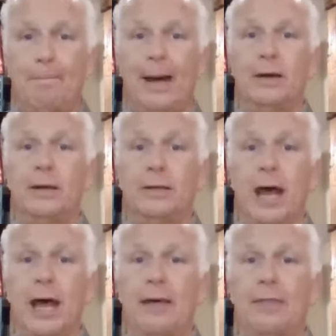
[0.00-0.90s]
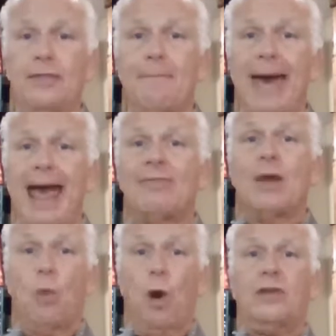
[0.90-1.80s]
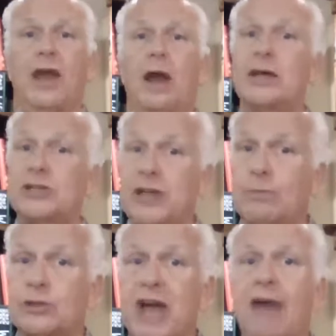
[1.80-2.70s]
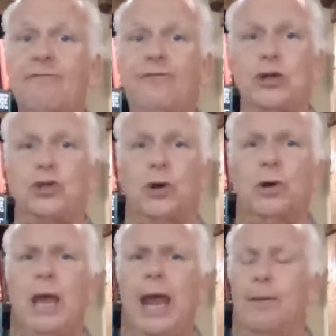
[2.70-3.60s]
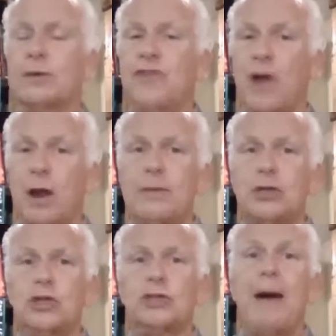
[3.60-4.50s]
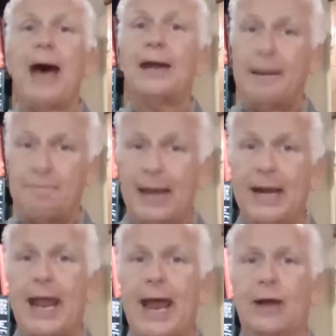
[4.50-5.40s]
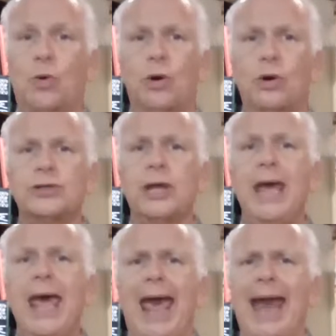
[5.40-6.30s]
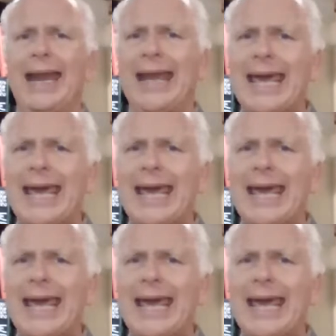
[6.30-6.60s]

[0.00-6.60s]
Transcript: But the man that worked there, his name was Don Fisher. He was very missions minded, had been at headquarters, and